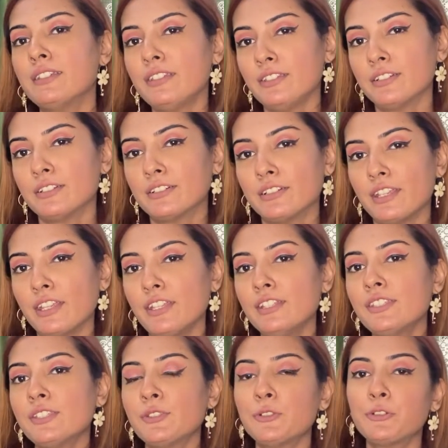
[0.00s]
here
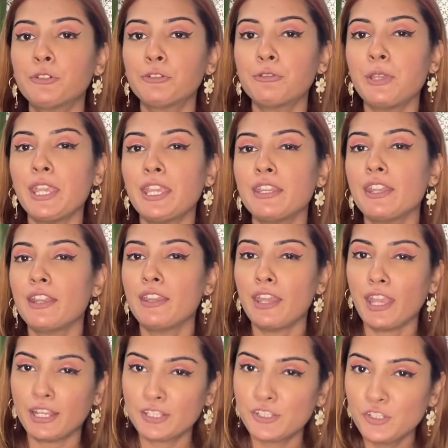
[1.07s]
is to create an
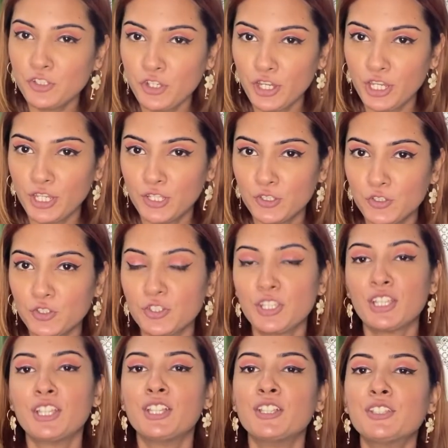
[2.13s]
exchange.
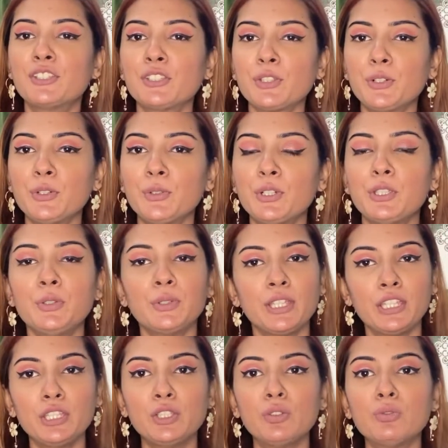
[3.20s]
So you
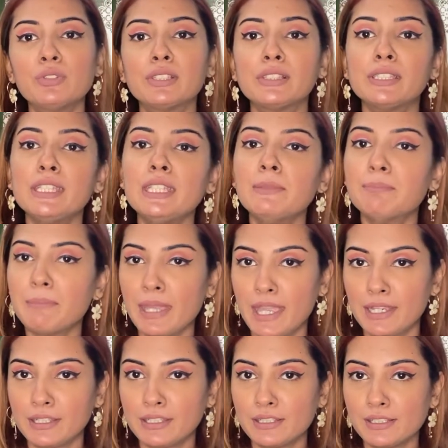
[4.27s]
can use lead
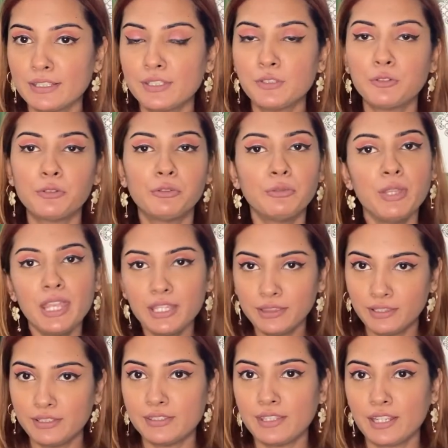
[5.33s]
magnets to create
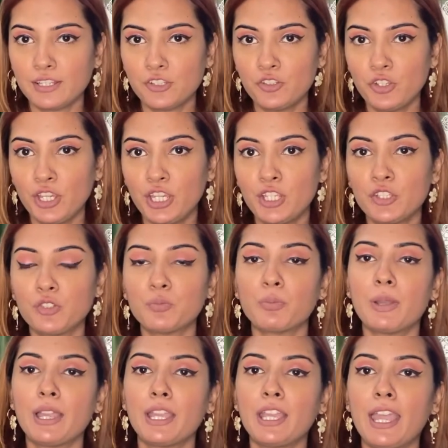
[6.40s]
this exchange
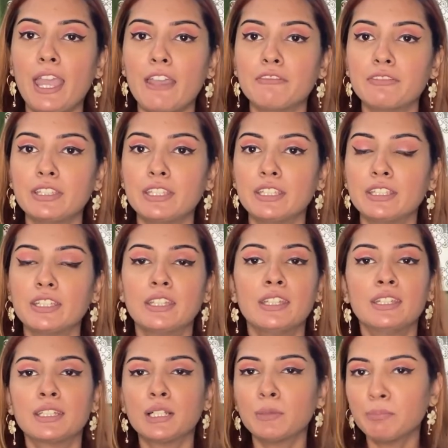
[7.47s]
by having
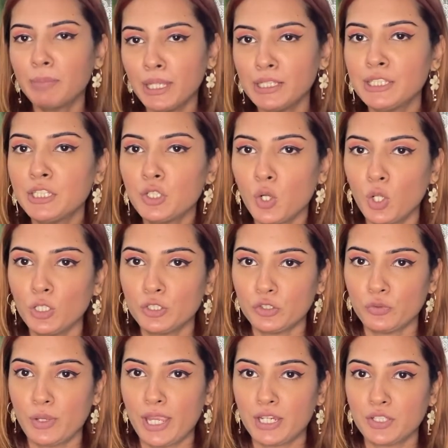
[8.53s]
compelling call
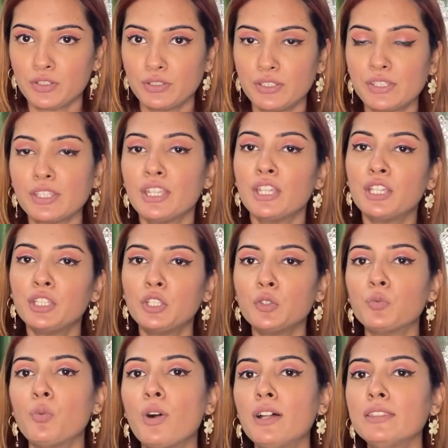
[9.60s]
to actions.
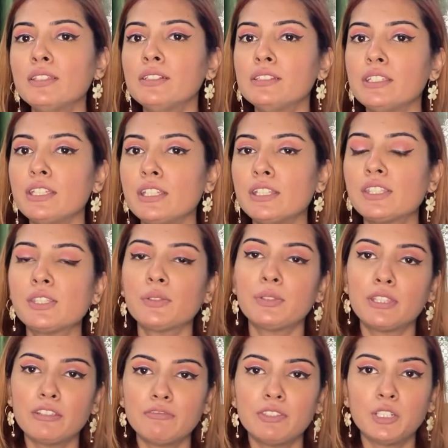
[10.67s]
You want the leads to
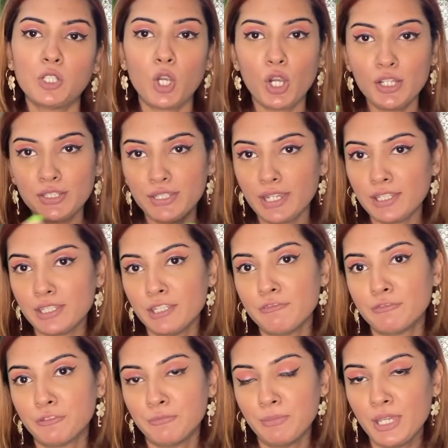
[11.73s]
give their contact
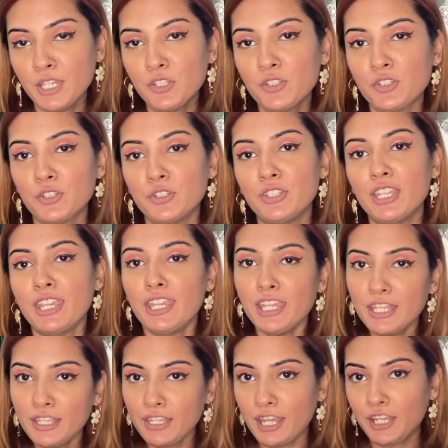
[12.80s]
information
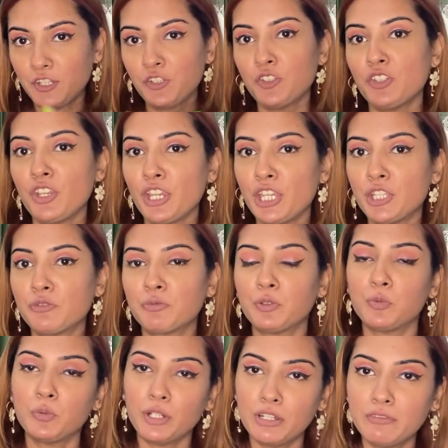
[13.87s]
in exchange
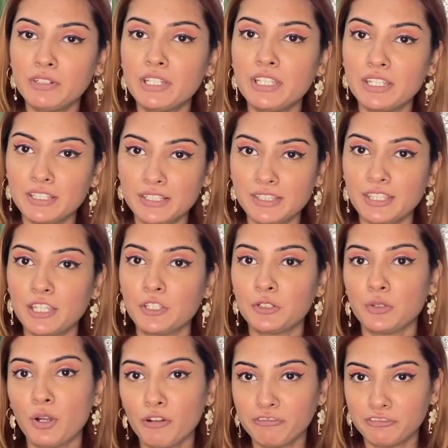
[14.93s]
for whatever it is that
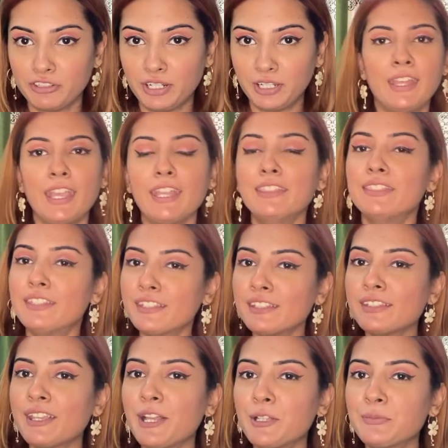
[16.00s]
you're offering. And
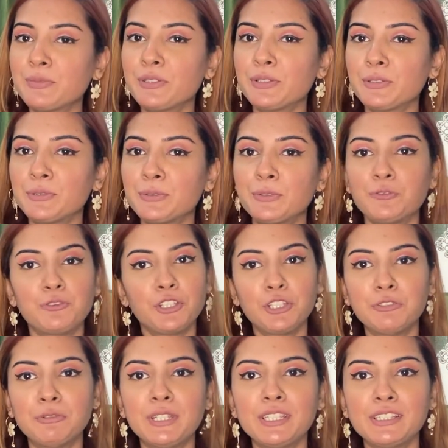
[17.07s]
this helps you
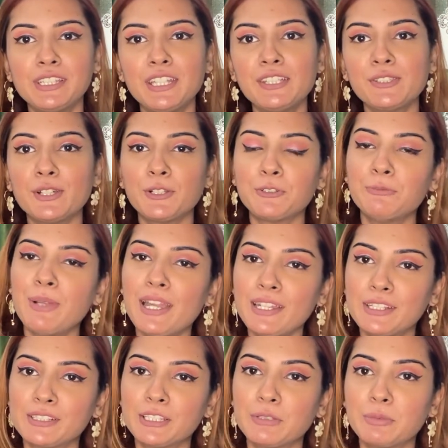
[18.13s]
generate leads
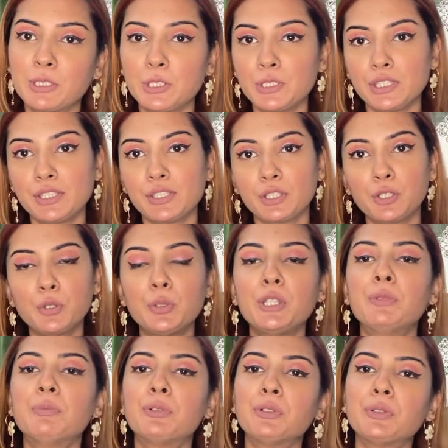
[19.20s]
automatically because it's a quid
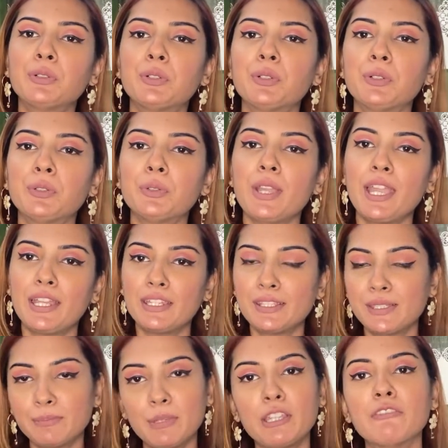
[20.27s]
pro quo and
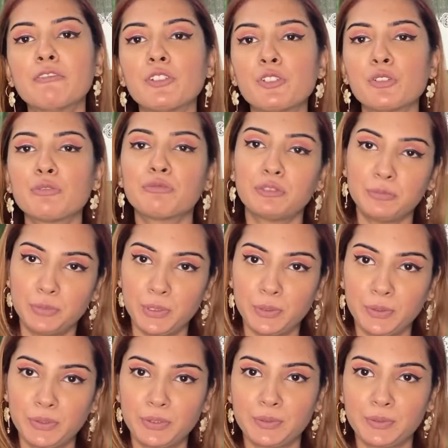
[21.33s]
it's beneficial for both.